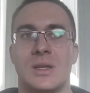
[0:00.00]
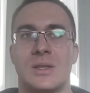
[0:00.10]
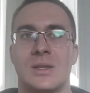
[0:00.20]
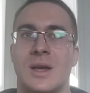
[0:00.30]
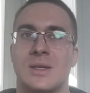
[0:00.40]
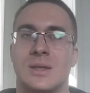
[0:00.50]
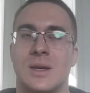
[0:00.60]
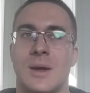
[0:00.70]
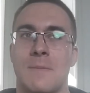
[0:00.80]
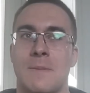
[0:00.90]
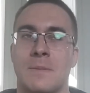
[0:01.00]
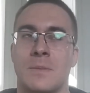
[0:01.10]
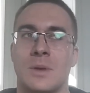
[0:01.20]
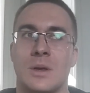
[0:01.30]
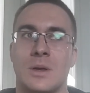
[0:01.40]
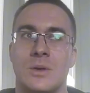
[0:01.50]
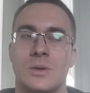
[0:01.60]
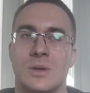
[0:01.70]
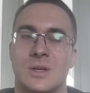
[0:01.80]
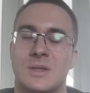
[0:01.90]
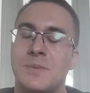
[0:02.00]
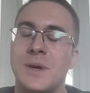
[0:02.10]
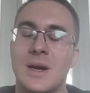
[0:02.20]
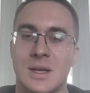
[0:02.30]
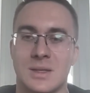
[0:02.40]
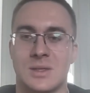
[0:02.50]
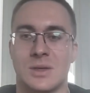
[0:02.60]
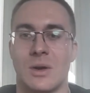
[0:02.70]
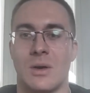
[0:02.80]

it's another user experience.